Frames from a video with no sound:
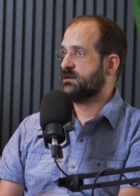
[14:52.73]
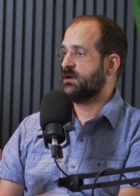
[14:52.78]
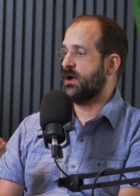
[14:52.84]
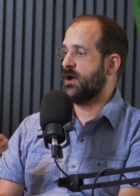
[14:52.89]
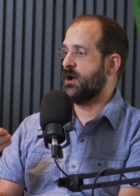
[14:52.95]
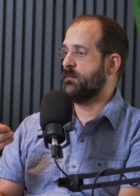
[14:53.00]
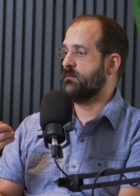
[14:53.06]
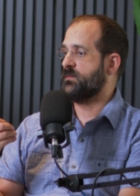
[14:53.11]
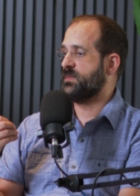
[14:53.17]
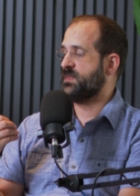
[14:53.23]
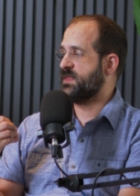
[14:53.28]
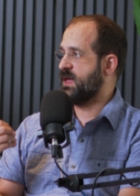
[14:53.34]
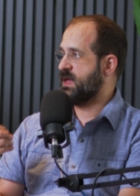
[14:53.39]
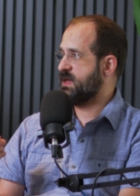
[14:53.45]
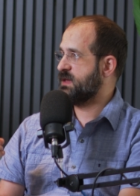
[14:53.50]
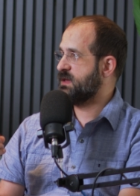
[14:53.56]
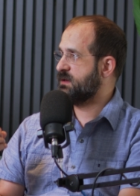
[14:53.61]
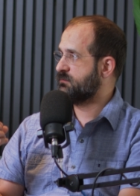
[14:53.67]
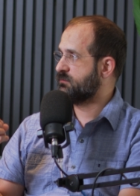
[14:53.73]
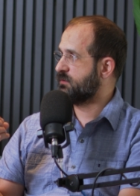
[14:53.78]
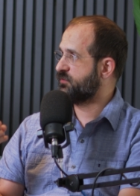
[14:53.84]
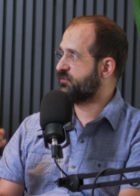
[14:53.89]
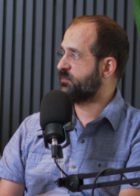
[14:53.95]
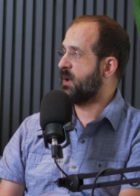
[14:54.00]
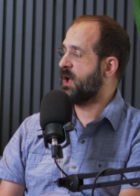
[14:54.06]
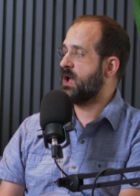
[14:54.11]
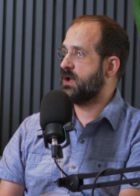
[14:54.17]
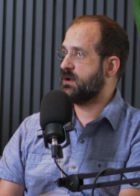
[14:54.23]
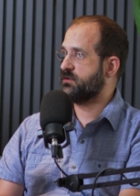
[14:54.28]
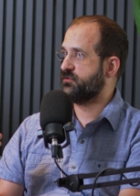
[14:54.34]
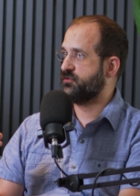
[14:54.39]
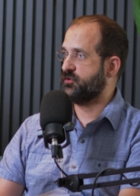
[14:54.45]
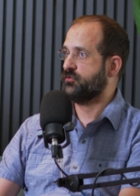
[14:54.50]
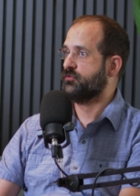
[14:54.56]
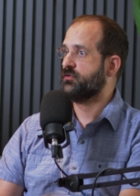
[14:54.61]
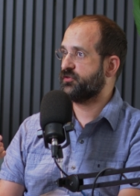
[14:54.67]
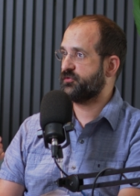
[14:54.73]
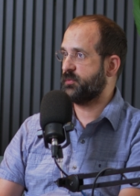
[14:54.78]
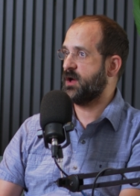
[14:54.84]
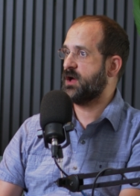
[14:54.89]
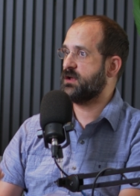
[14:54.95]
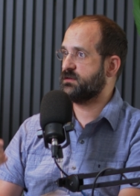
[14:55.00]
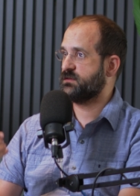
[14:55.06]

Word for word: um, they respond, do respond